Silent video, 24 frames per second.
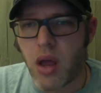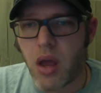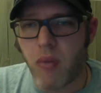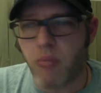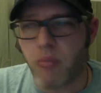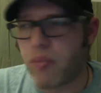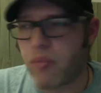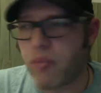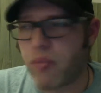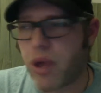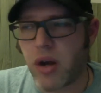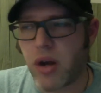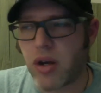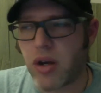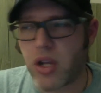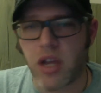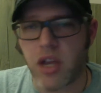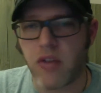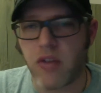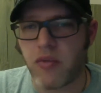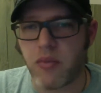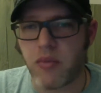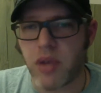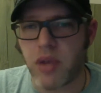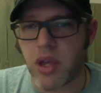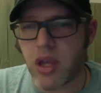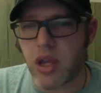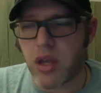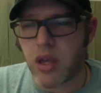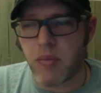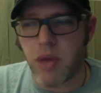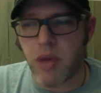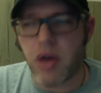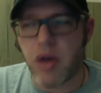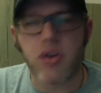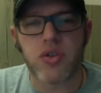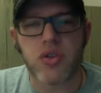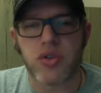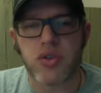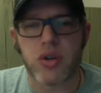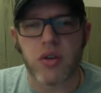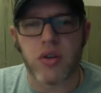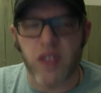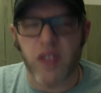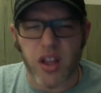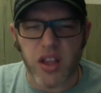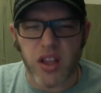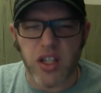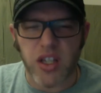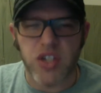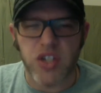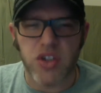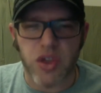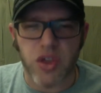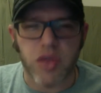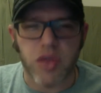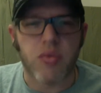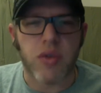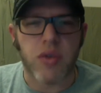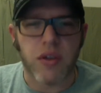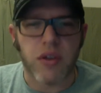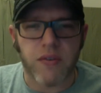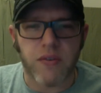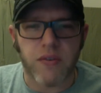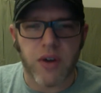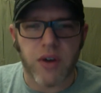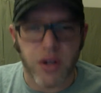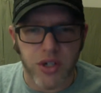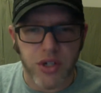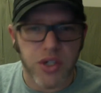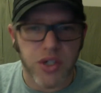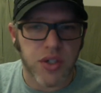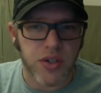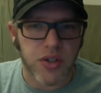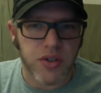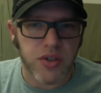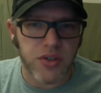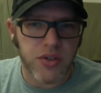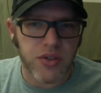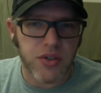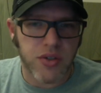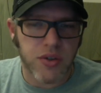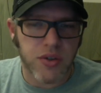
you better serve at least 3 functions.